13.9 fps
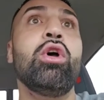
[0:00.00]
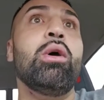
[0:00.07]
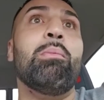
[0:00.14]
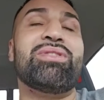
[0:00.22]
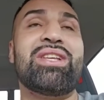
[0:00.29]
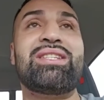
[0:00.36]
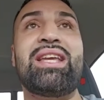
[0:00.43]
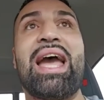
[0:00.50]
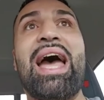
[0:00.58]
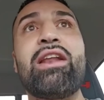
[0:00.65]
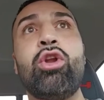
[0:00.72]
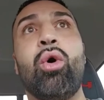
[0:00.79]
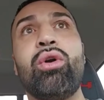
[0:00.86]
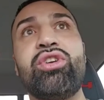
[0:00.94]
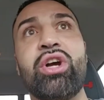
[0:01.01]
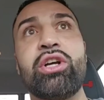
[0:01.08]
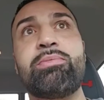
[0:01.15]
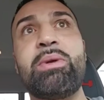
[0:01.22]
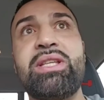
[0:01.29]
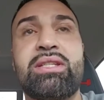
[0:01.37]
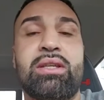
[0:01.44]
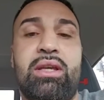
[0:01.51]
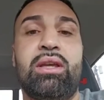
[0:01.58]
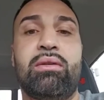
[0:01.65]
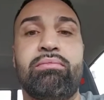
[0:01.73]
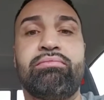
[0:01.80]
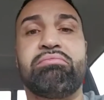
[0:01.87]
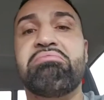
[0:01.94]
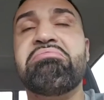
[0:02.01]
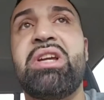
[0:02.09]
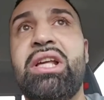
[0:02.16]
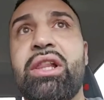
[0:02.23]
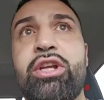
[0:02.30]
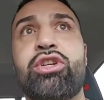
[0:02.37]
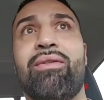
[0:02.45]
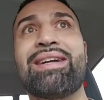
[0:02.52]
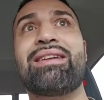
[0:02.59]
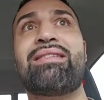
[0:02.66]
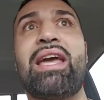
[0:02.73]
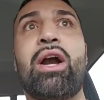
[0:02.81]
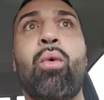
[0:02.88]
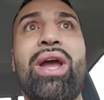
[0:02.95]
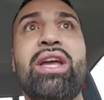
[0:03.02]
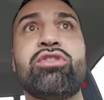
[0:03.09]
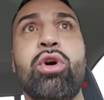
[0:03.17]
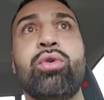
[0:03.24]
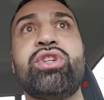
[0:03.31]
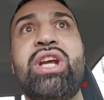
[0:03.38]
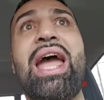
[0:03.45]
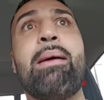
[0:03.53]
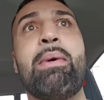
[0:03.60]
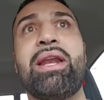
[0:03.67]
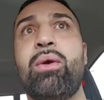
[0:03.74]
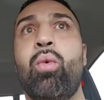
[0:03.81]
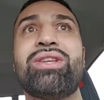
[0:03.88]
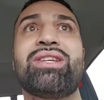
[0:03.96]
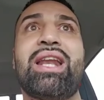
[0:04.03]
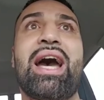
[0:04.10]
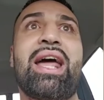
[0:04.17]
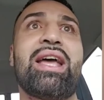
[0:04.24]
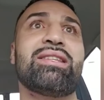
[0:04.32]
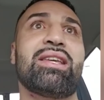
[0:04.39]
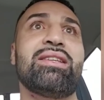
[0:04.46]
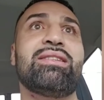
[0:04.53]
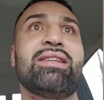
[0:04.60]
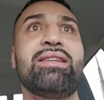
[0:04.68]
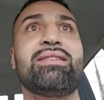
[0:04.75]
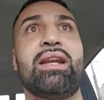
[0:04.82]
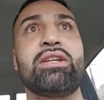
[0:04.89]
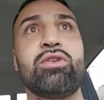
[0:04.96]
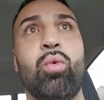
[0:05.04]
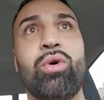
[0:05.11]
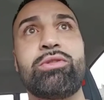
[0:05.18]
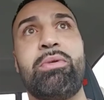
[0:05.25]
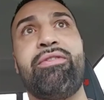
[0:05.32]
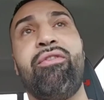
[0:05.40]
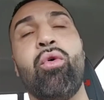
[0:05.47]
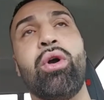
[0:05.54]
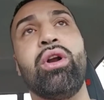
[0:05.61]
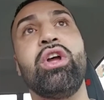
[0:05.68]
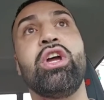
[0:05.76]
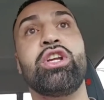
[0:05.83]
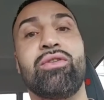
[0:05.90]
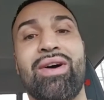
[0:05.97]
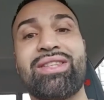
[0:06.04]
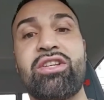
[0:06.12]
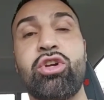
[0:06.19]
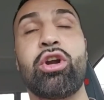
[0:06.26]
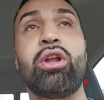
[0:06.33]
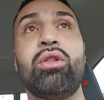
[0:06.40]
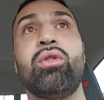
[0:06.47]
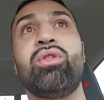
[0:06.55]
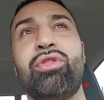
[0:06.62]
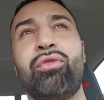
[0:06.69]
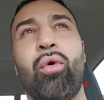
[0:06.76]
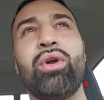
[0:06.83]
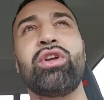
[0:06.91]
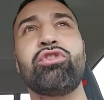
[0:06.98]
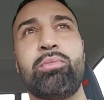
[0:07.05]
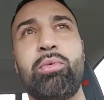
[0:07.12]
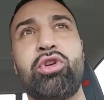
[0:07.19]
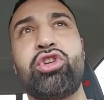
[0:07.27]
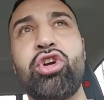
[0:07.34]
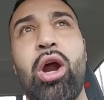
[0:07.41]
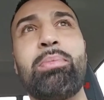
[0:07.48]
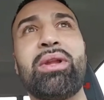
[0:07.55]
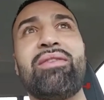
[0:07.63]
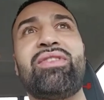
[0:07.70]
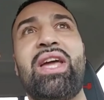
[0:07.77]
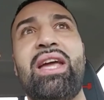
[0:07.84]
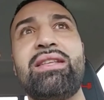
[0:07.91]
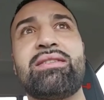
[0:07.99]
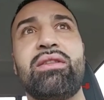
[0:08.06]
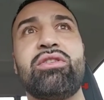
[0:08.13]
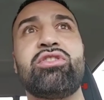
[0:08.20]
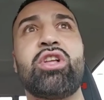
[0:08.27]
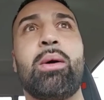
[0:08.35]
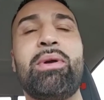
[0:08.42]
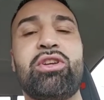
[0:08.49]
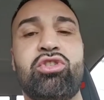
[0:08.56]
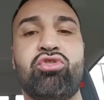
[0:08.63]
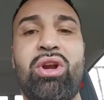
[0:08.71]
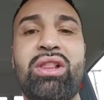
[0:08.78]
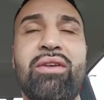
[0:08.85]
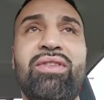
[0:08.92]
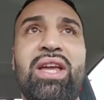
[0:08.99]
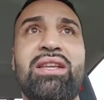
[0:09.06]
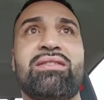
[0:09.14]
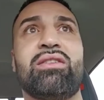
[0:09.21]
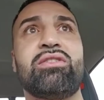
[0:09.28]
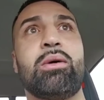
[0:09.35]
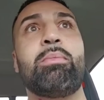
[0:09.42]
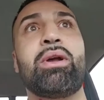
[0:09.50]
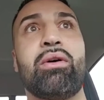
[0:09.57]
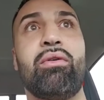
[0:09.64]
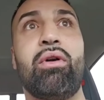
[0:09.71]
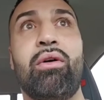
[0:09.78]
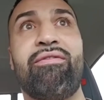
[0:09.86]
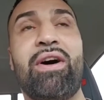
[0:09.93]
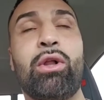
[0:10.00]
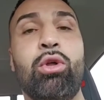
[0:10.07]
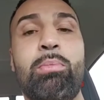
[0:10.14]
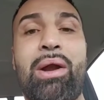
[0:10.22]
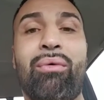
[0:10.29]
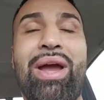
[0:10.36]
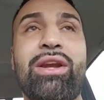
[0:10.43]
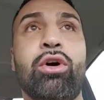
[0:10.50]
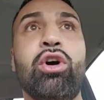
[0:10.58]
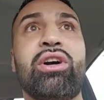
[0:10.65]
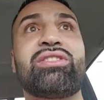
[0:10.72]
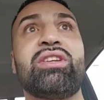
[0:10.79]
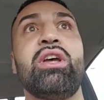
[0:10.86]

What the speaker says: But since he had no adjustments, he let Gervonta take away his own jab, and he wasn't as consistent as it was before. Gervonta started throwing some sharp left hands to the stomach, straight left hands to the stomach, followed by right hooks.